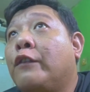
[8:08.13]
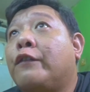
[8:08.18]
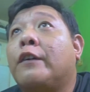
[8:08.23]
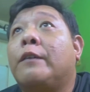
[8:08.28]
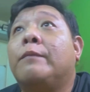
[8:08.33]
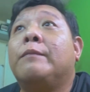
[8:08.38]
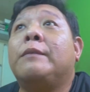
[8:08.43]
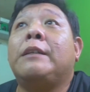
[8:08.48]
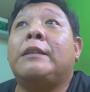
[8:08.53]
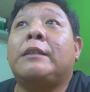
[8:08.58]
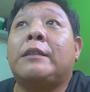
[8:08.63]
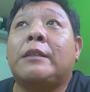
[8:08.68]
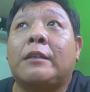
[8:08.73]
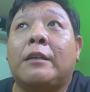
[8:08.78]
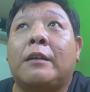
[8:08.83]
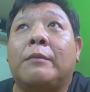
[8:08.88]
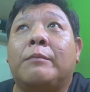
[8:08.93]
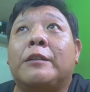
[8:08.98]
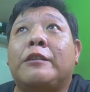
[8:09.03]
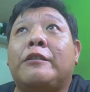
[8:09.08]
from this
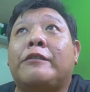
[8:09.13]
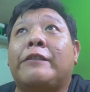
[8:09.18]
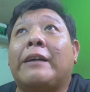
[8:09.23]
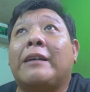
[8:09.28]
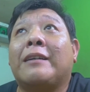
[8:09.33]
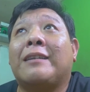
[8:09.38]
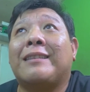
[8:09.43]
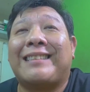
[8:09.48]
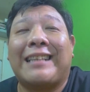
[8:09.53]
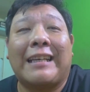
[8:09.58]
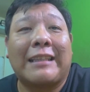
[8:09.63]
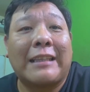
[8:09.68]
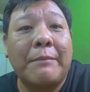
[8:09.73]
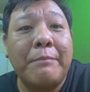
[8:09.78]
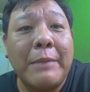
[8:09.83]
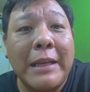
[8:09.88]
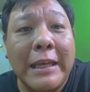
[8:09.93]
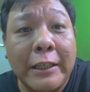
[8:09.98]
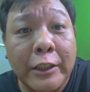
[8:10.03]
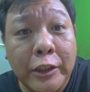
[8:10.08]
Kementerian
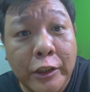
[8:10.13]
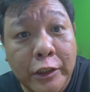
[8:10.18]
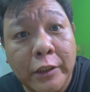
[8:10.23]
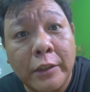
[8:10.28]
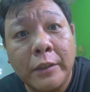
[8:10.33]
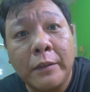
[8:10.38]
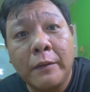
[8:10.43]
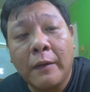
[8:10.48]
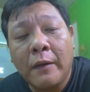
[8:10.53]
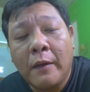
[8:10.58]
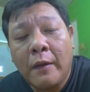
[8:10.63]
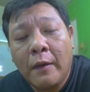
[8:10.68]
Kesihatan Malaysia,